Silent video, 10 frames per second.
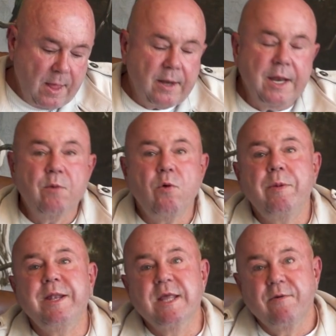There will
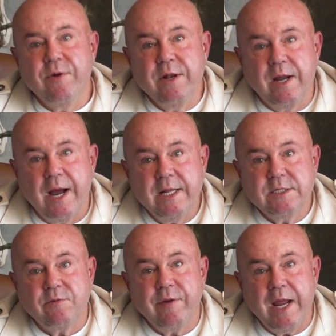be different gates
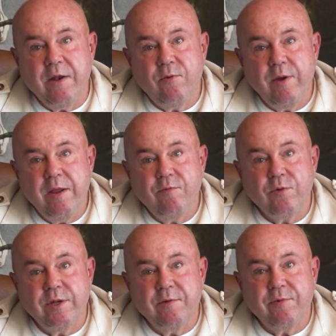of entry for
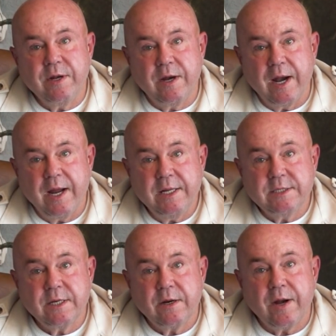different
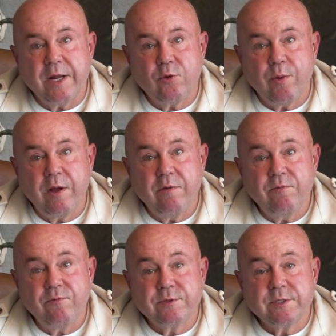grades. Grade
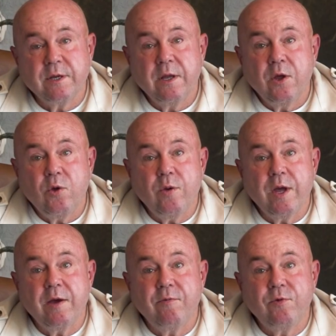12s, you
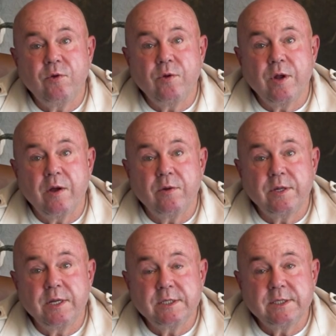have to
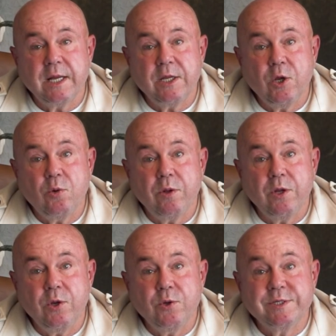notice that you will
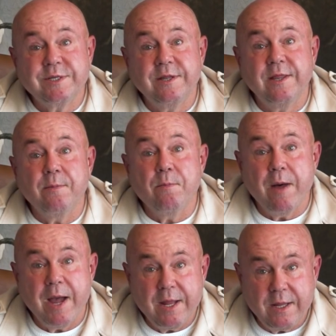use the
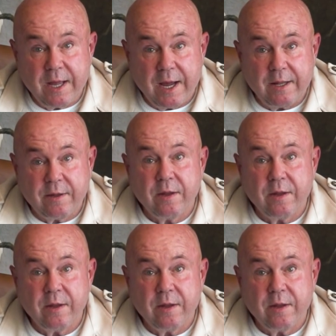main gate